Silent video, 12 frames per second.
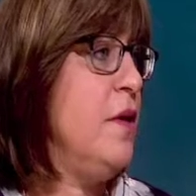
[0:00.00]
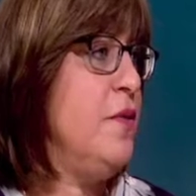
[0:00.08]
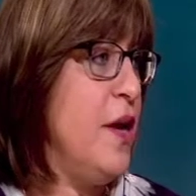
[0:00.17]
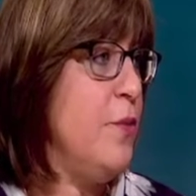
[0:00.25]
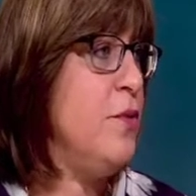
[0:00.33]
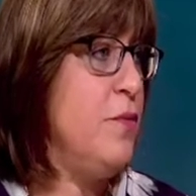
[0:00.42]

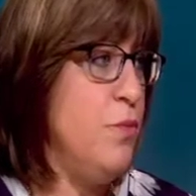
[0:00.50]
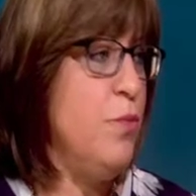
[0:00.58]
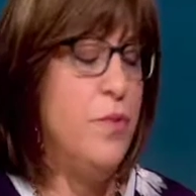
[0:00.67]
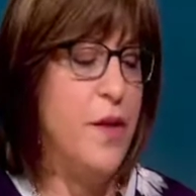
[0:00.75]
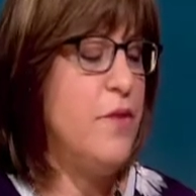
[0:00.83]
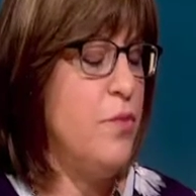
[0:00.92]

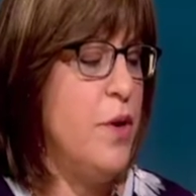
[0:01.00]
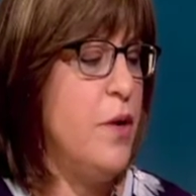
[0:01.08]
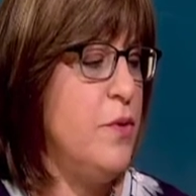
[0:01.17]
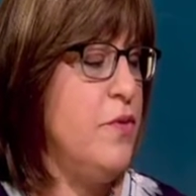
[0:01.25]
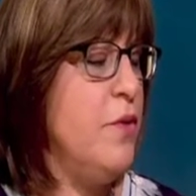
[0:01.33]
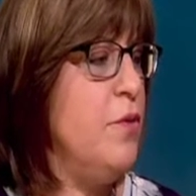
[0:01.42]
That's what I
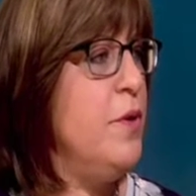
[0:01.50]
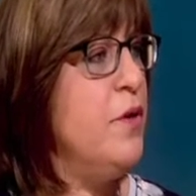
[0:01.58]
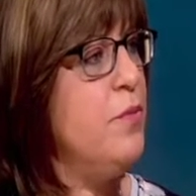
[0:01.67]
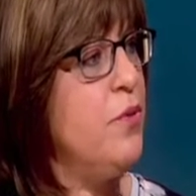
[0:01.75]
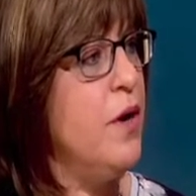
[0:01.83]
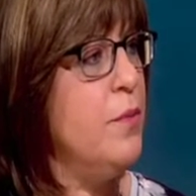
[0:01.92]
would say would be a
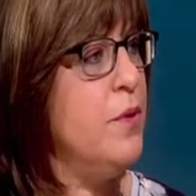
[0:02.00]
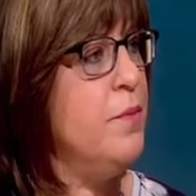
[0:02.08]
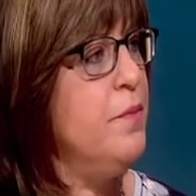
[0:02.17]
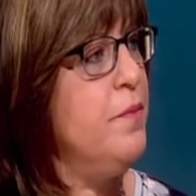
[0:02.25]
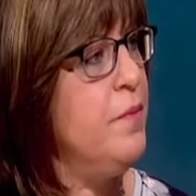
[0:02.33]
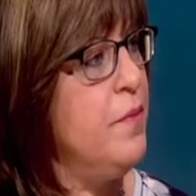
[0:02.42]
problem.